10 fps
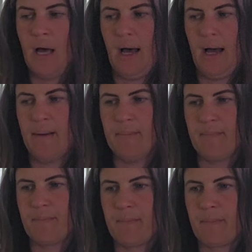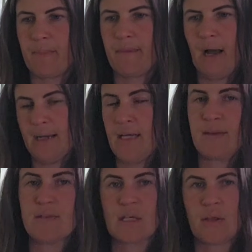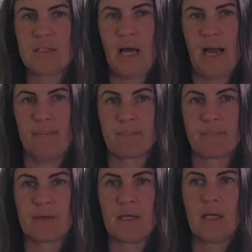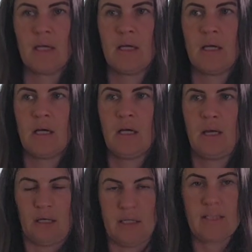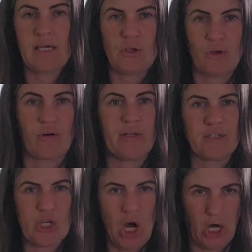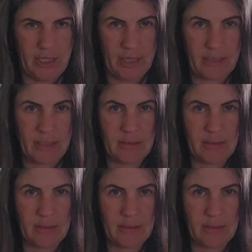I take this all the time. It is a uterine tonic.